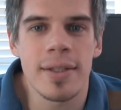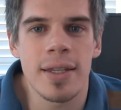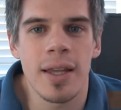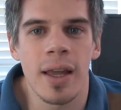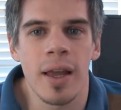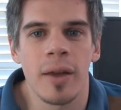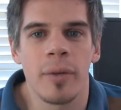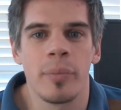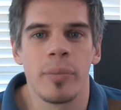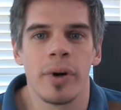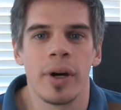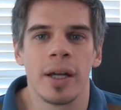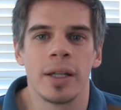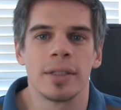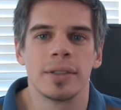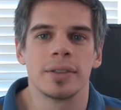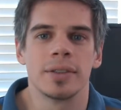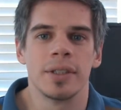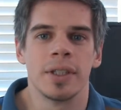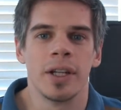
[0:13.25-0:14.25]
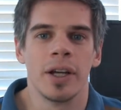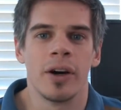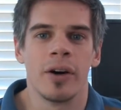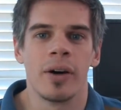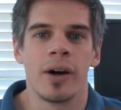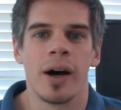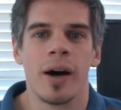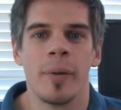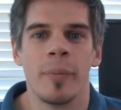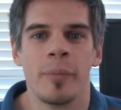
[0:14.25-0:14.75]
Day, but you
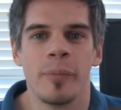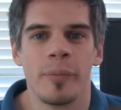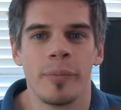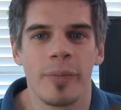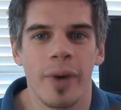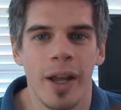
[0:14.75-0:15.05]
know,